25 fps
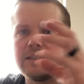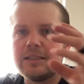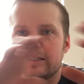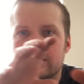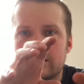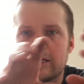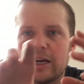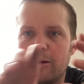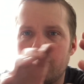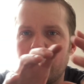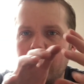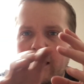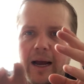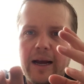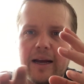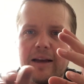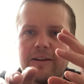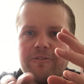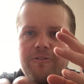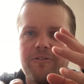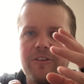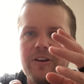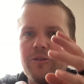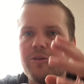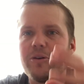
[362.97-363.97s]
and then come back
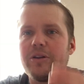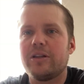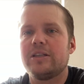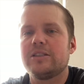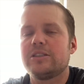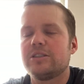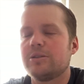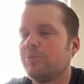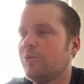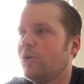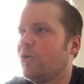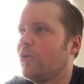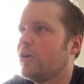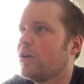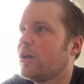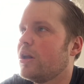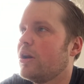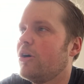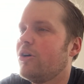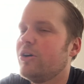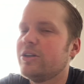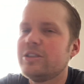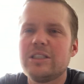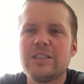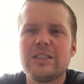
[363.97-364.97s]
and fit with it some more. You
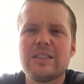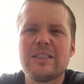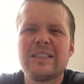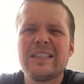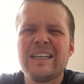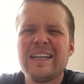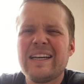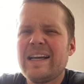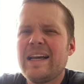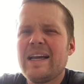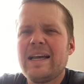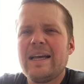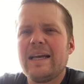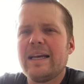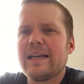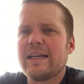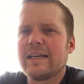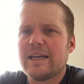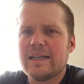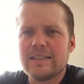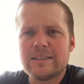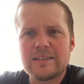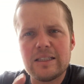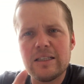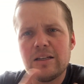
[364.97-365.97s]
know, it just, it
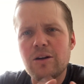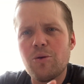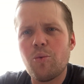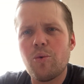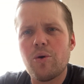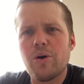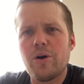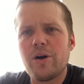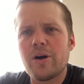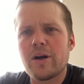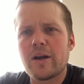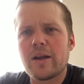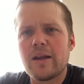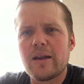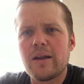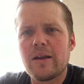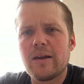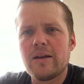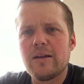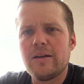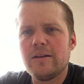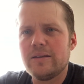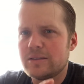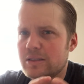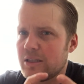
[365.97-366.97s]
cuts into work.
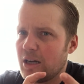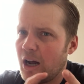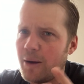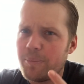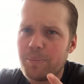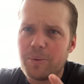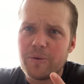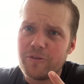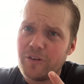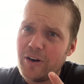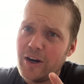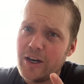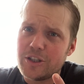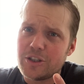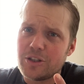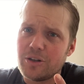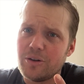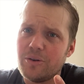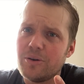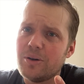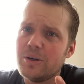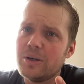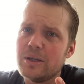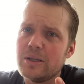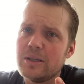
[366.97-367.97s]
It's not
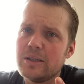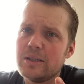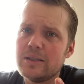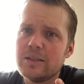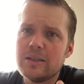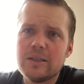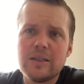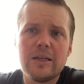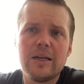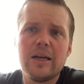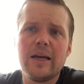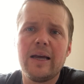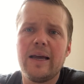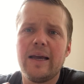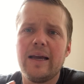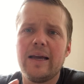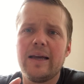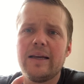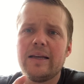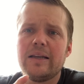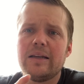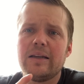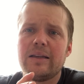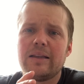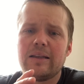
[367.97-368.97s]
professional.
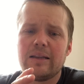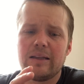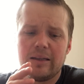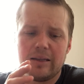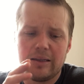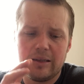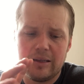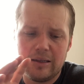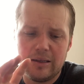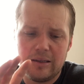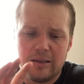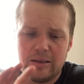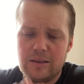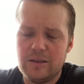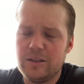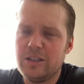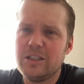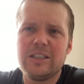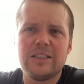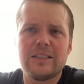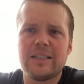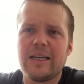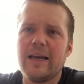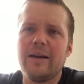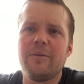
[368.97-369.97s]
And you
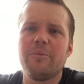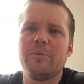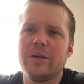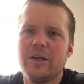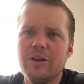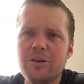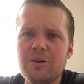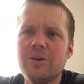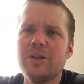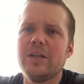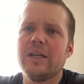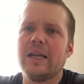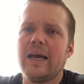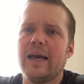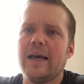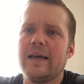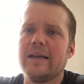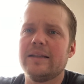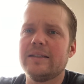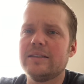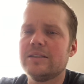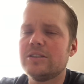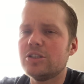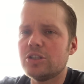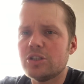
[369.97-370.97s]
just can't be doing that.
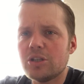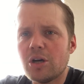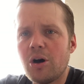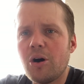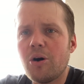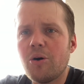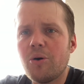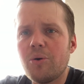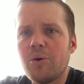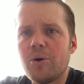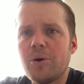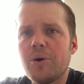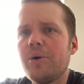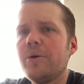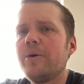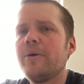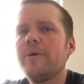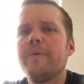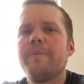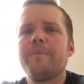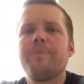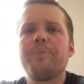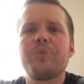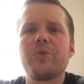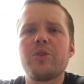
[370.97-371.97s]
And so
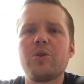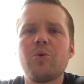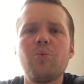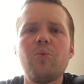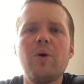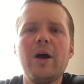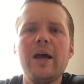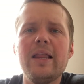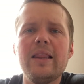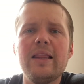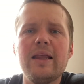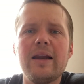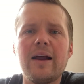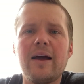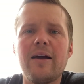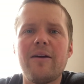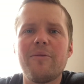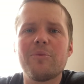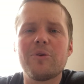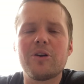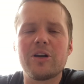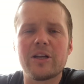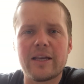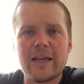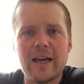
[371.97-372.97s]
the way that
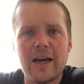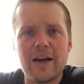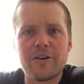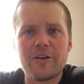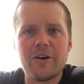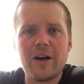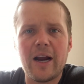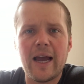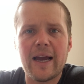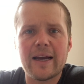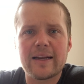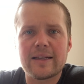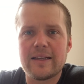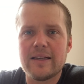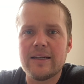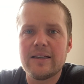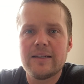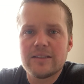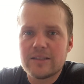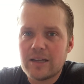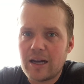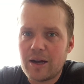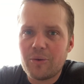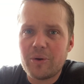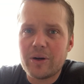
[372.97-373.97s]
I'm going to counteract it
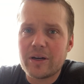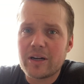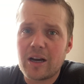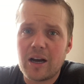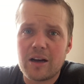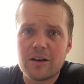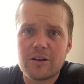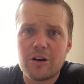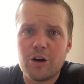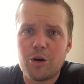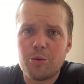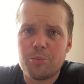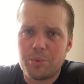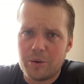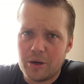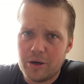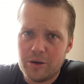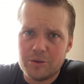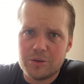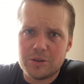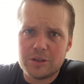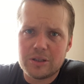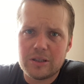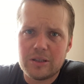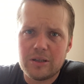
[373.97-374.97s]
is I went and got
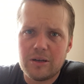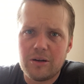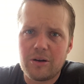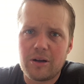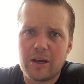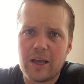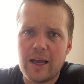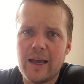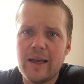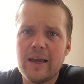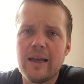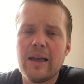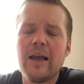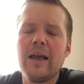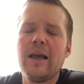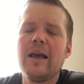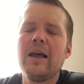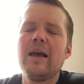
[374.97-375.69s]
GoPros, okay?